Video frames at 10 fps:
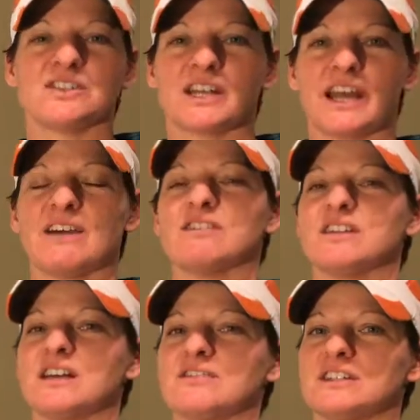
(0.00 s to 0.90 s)
and I have a
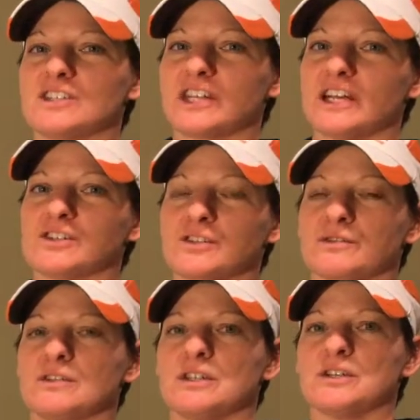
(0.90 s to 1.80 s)
lot of educational
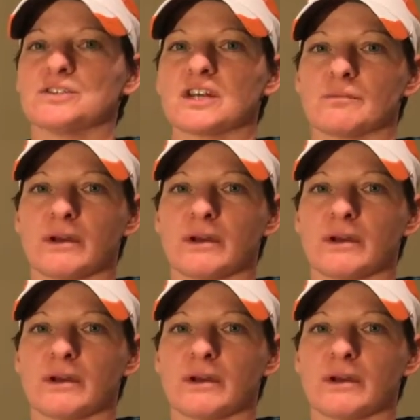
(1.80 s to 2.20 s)
videos on